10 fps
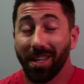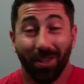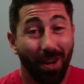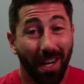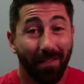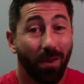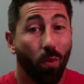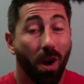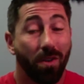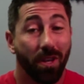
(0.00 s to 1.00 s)
and you're not even
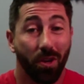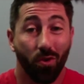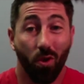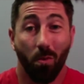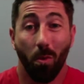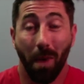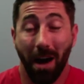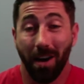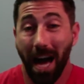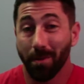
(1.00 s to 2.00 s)
aware that your normal
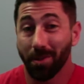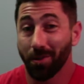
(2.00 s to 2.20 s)
bowel habits